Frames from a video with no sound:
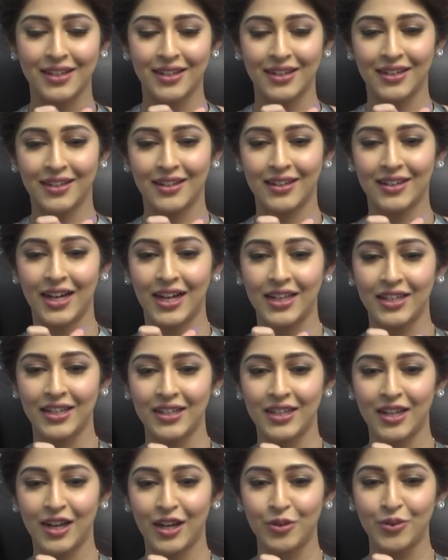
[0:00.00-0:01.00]

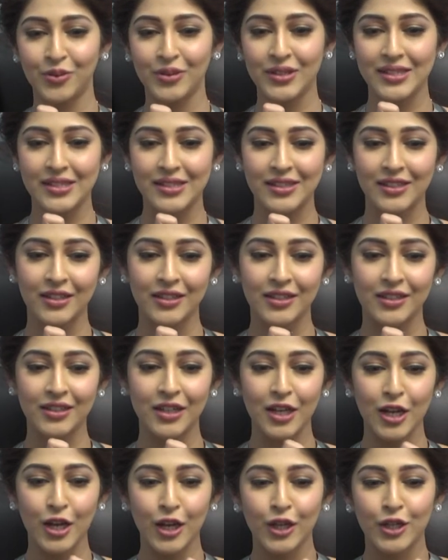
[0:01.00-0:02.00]
Anil Garu is
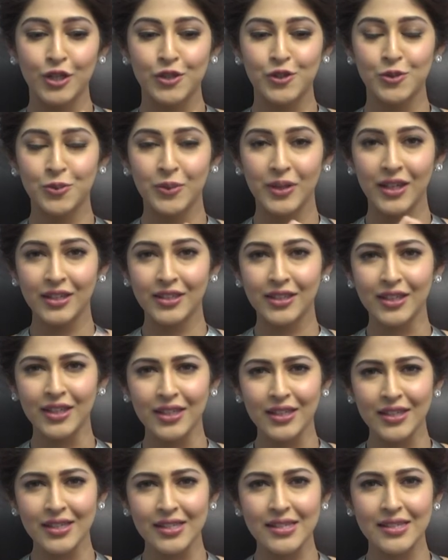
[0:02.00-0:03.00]
the
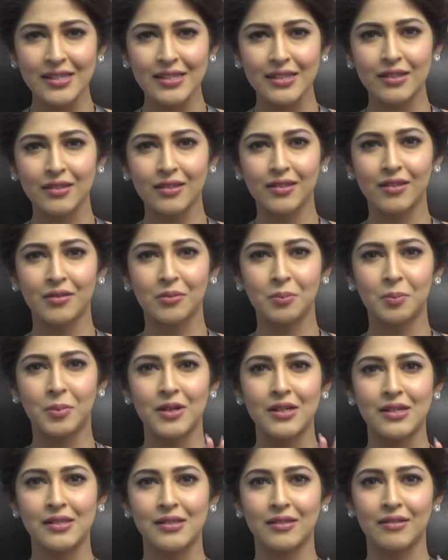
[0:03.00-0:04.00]
sweetest
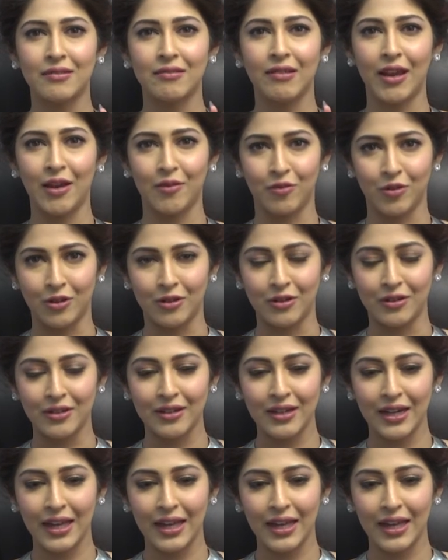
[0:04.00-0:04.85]
person ever.